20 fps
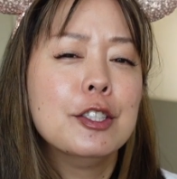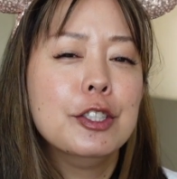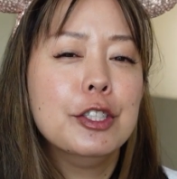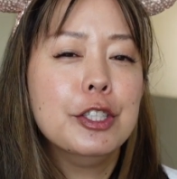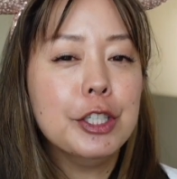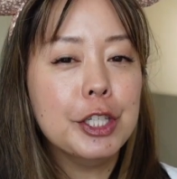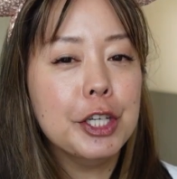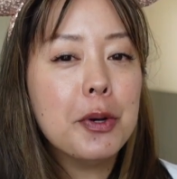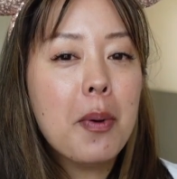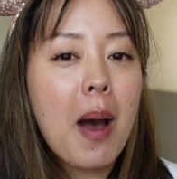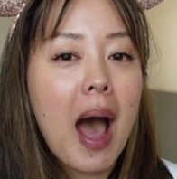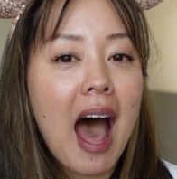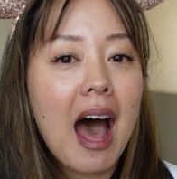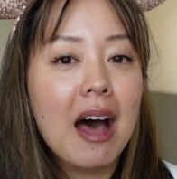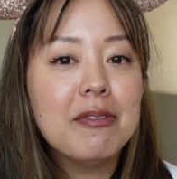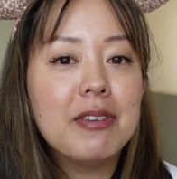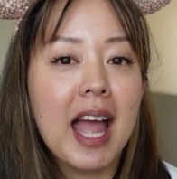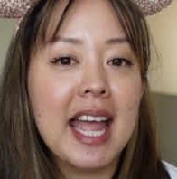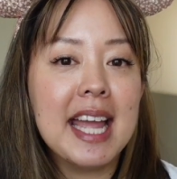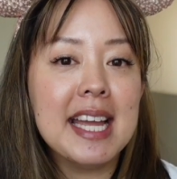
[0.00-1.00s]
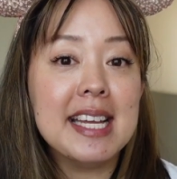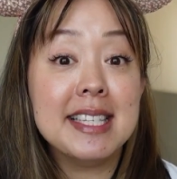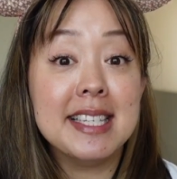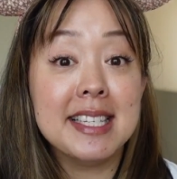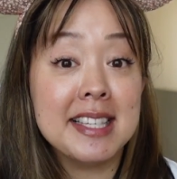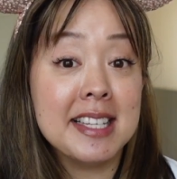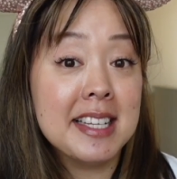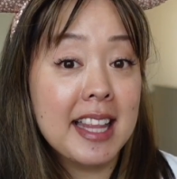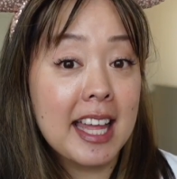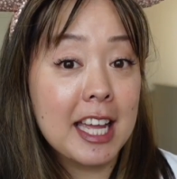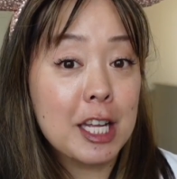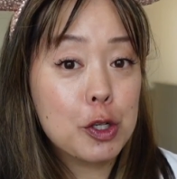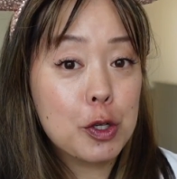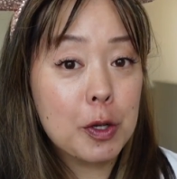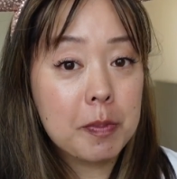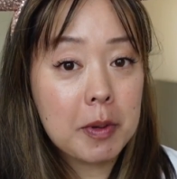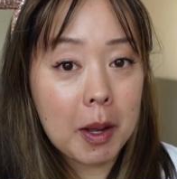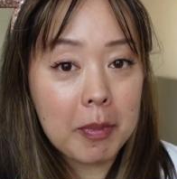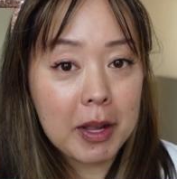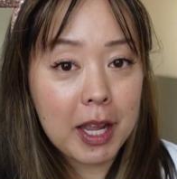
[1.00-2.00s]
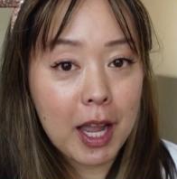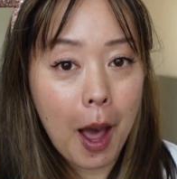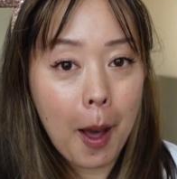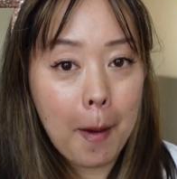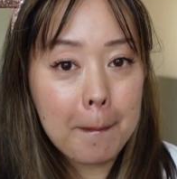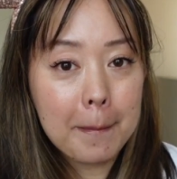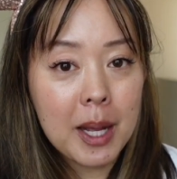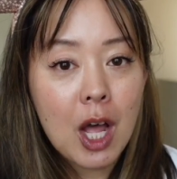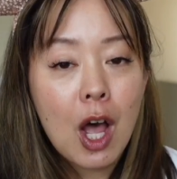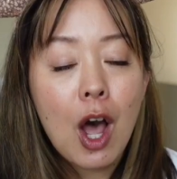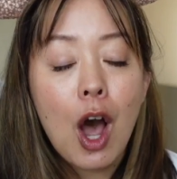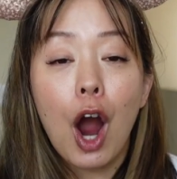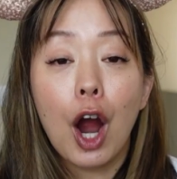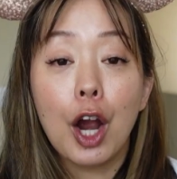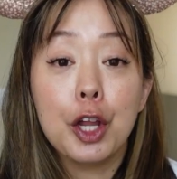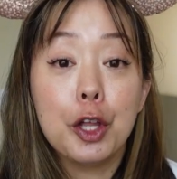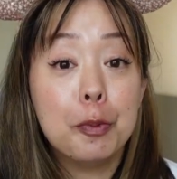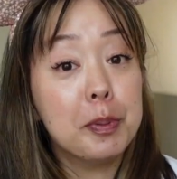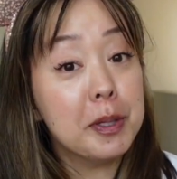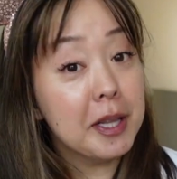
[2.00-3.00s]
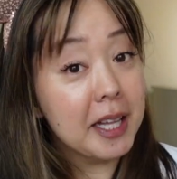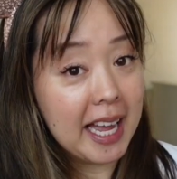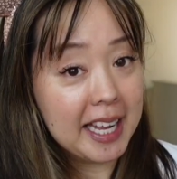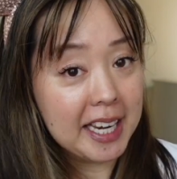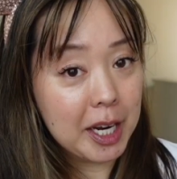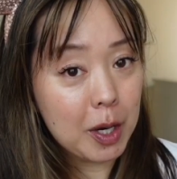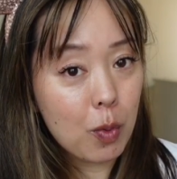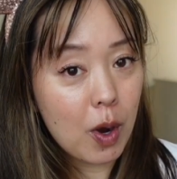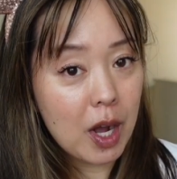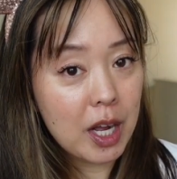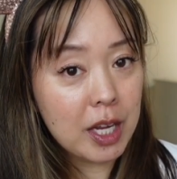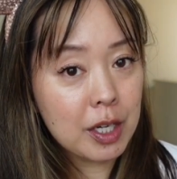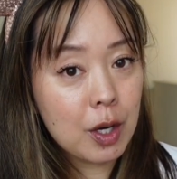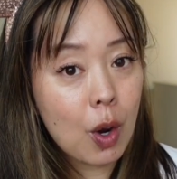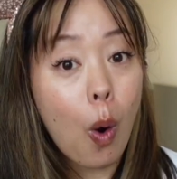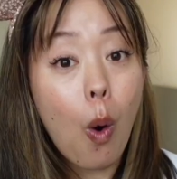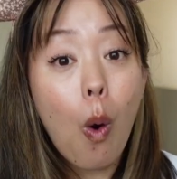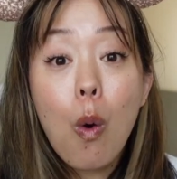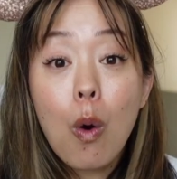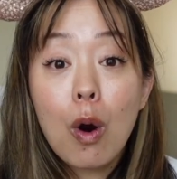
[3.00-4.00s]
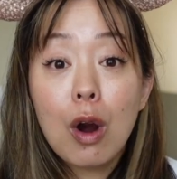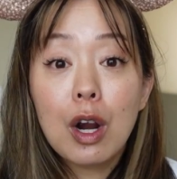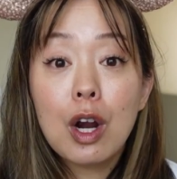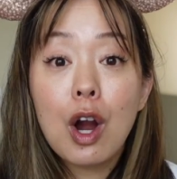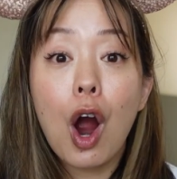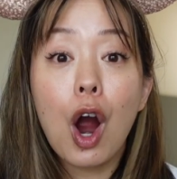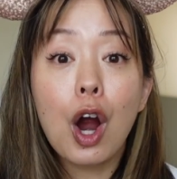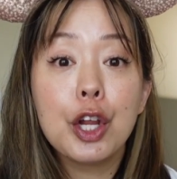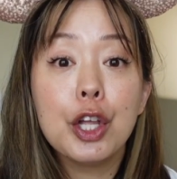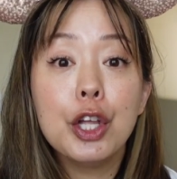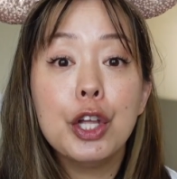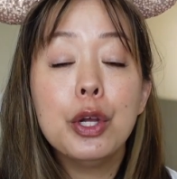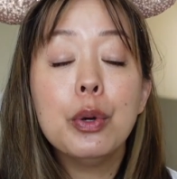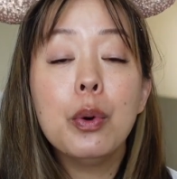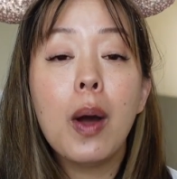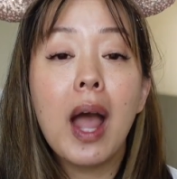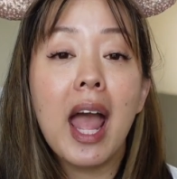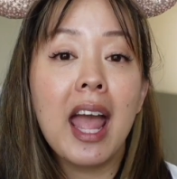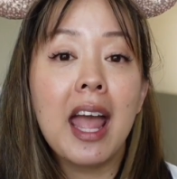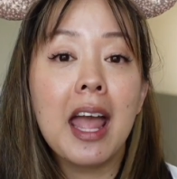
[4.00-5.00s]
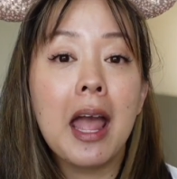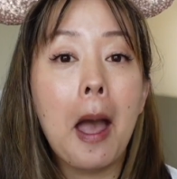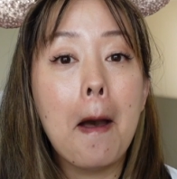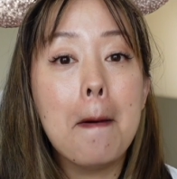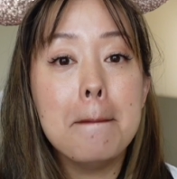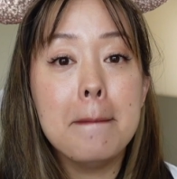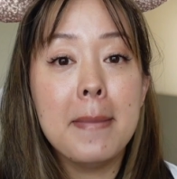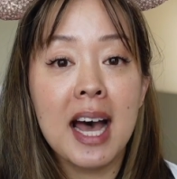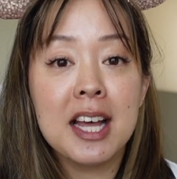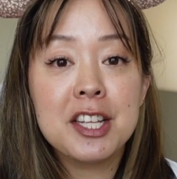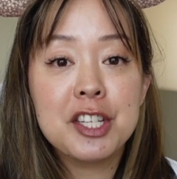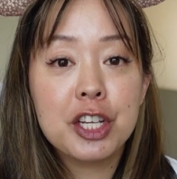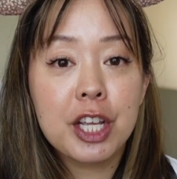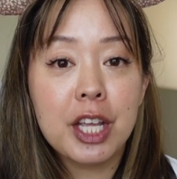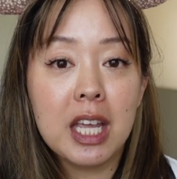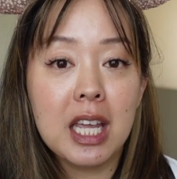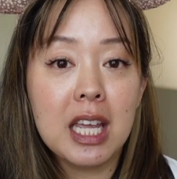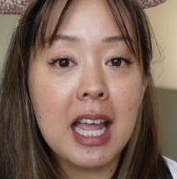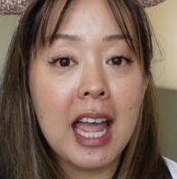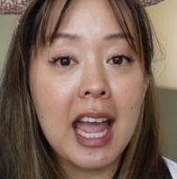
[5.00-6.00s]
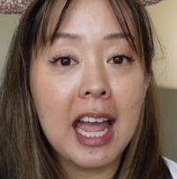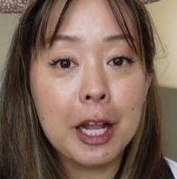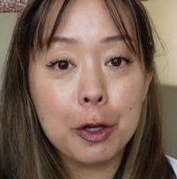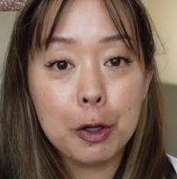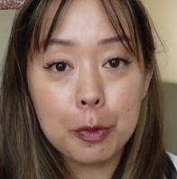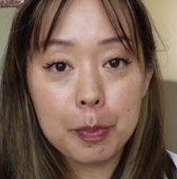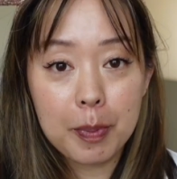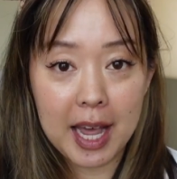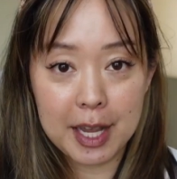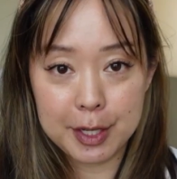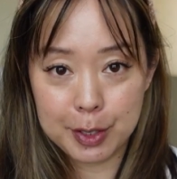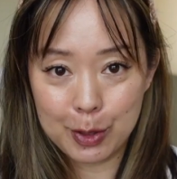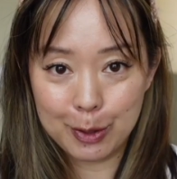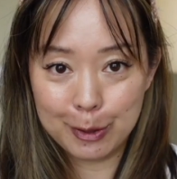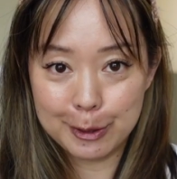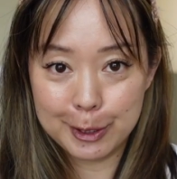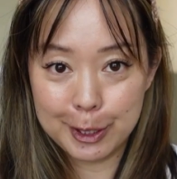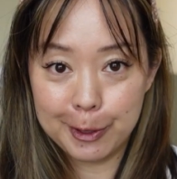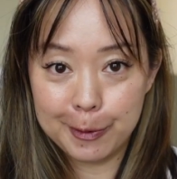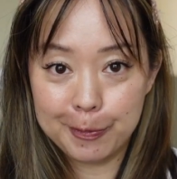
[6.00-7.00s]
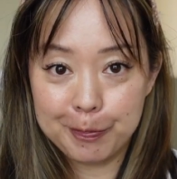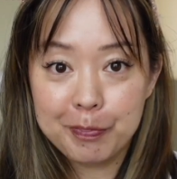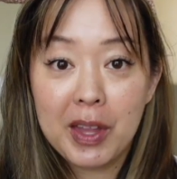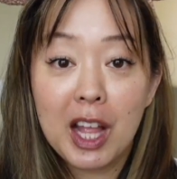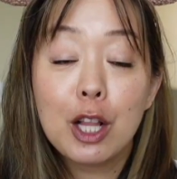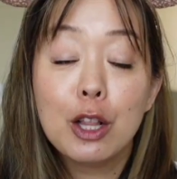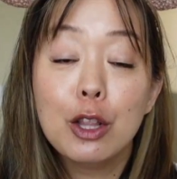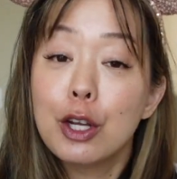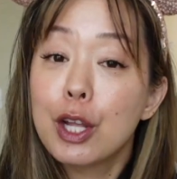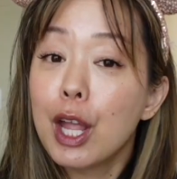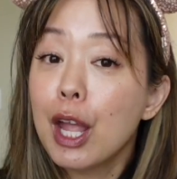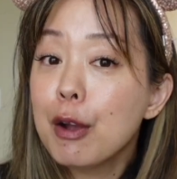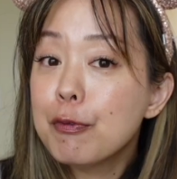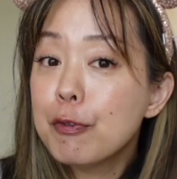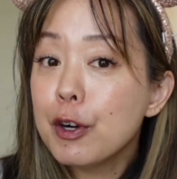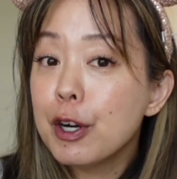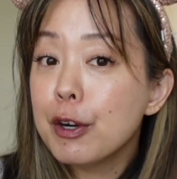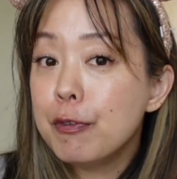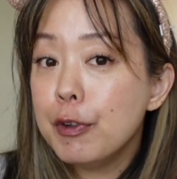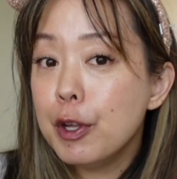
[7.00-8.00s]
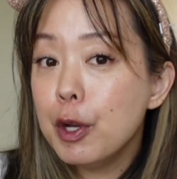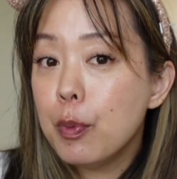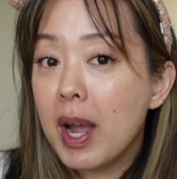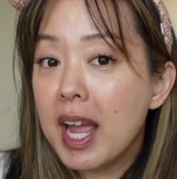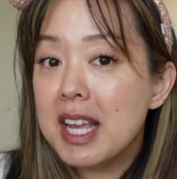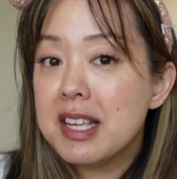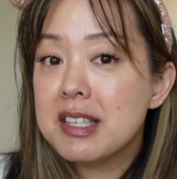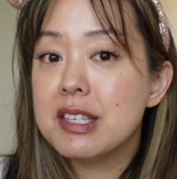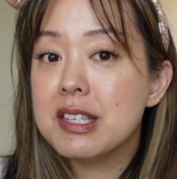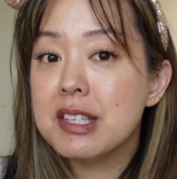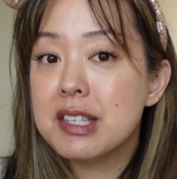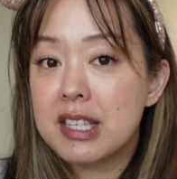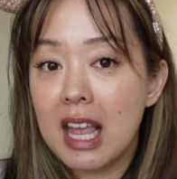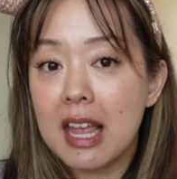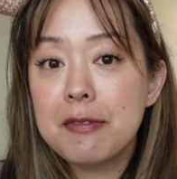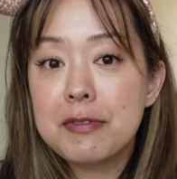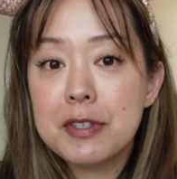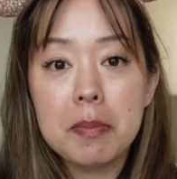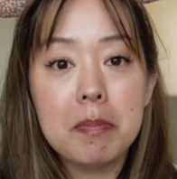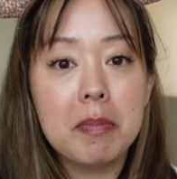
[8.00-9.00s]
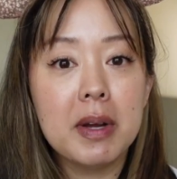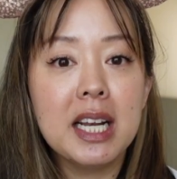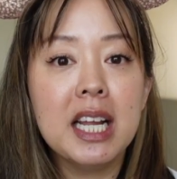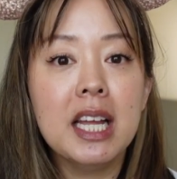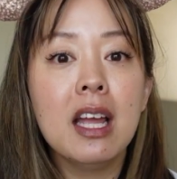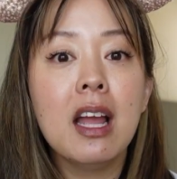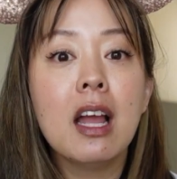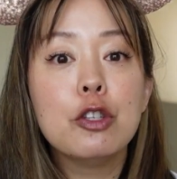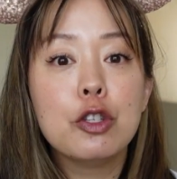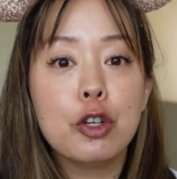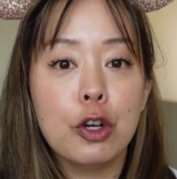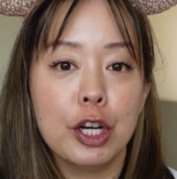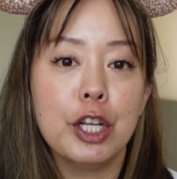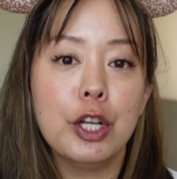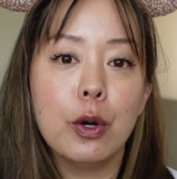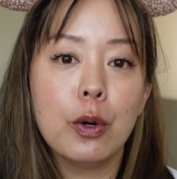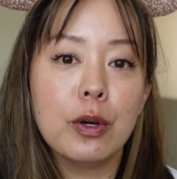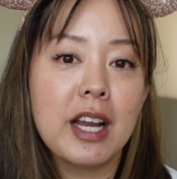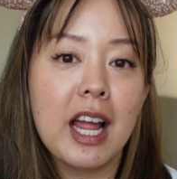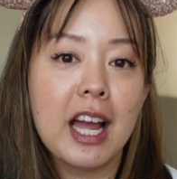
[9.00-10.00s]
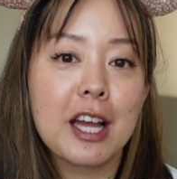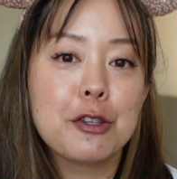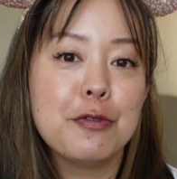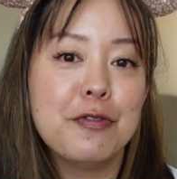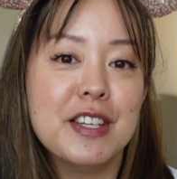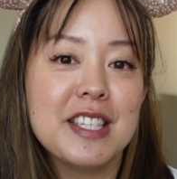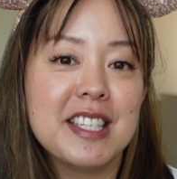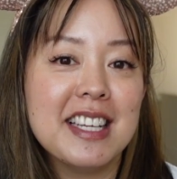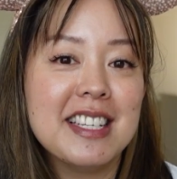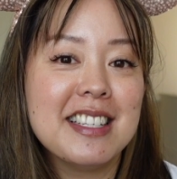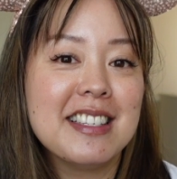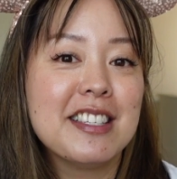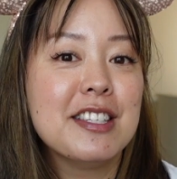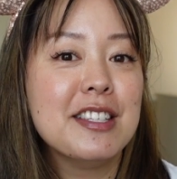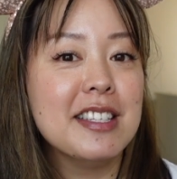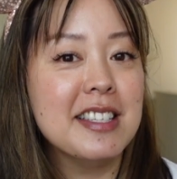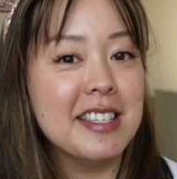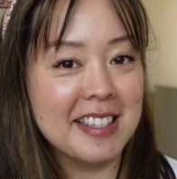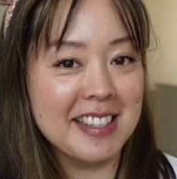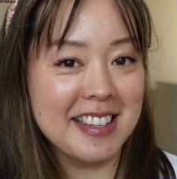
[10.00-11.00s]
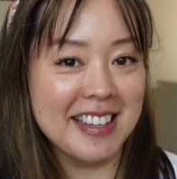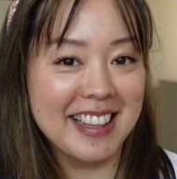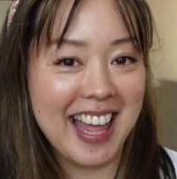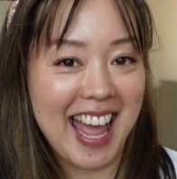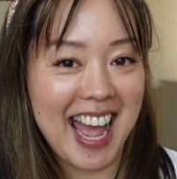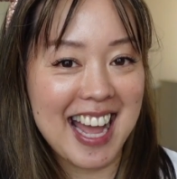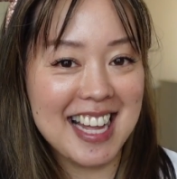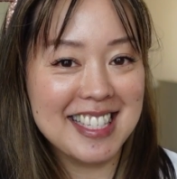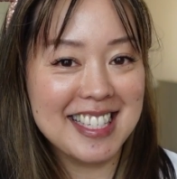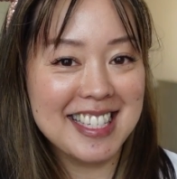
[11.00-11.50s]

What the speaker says: Do you have a Disneyland trip coming up? Are you planning one? Or are you a Magic Key annual pass holder? Looking for a few ways to save some money during your next visit to Disneyland.